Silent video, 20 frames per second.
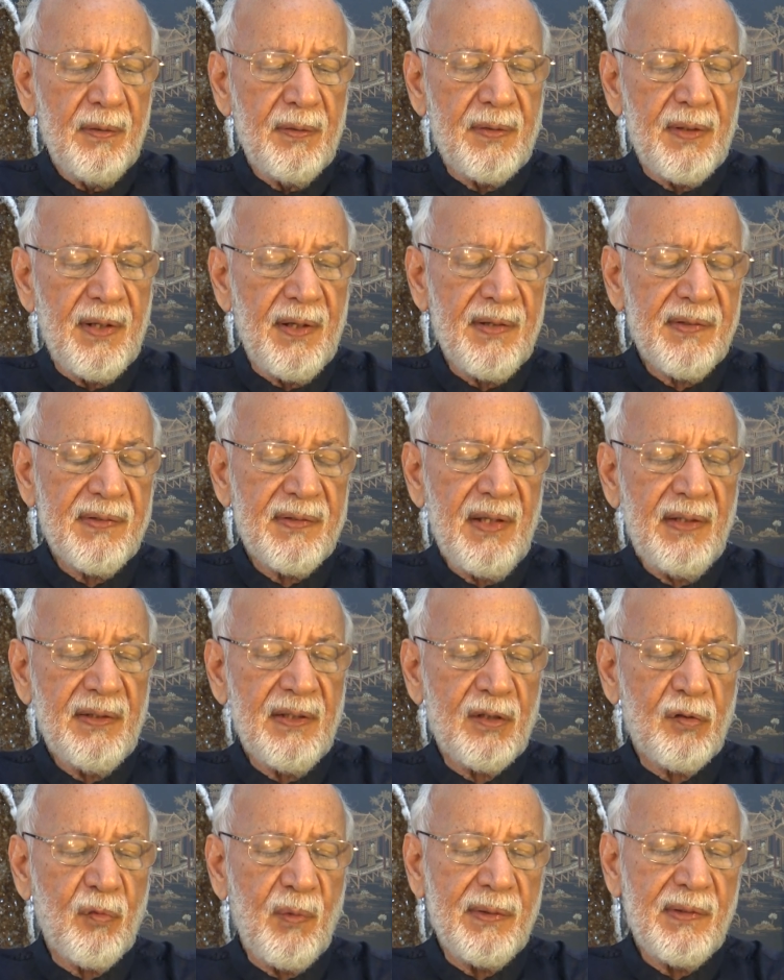Thursday
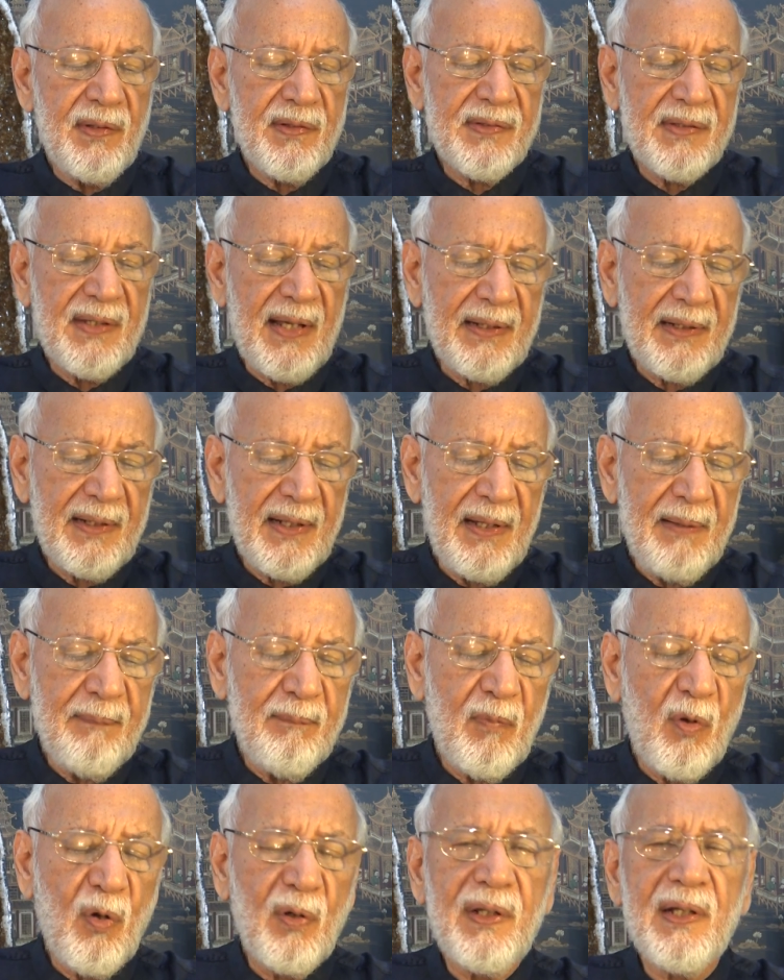the 22nd,
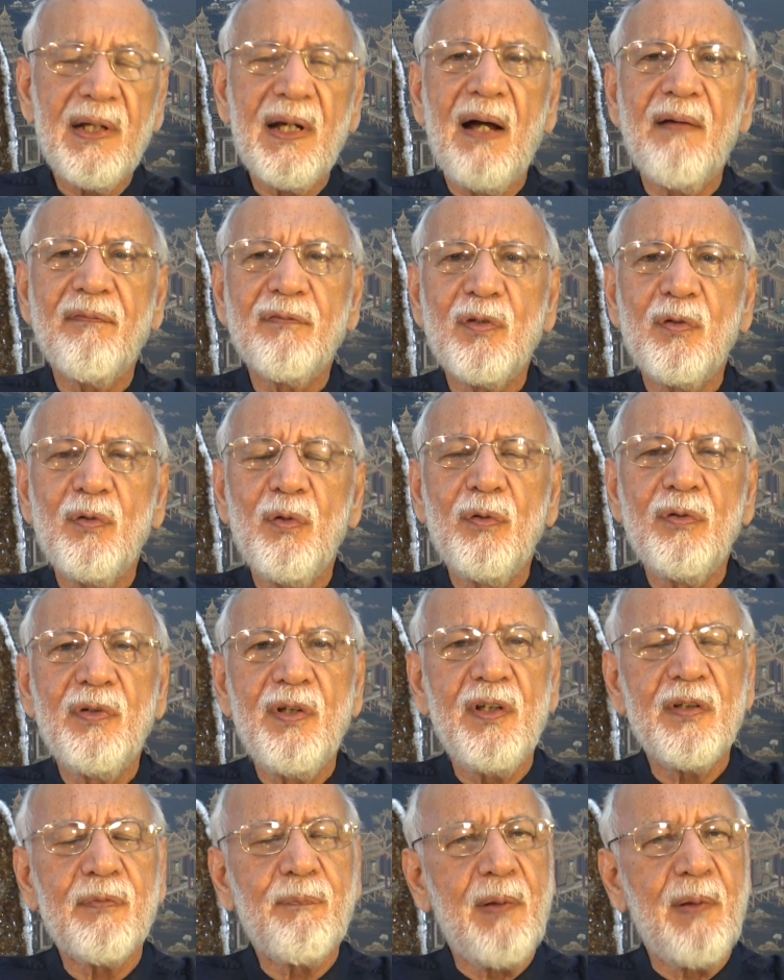morning, afternoon, these